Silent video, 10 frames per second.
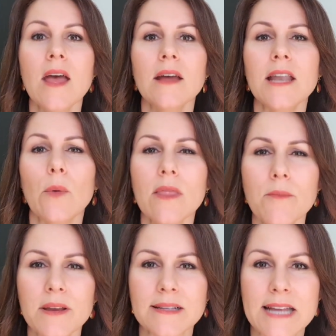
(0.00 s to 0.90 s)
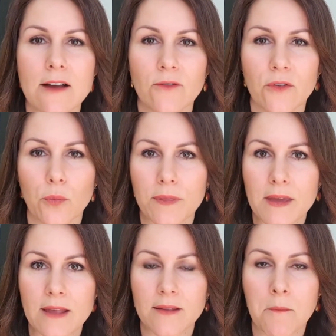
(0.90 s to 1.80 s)
Now, one of the biggest downfalls with
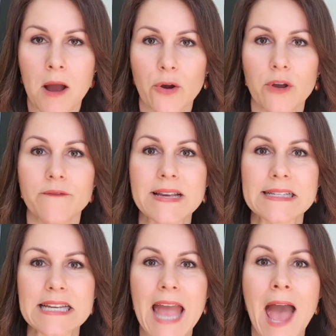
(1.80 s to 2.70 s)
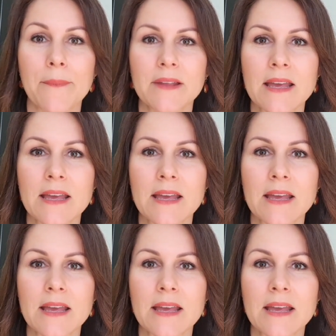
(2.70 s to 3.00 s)
these micro investing apps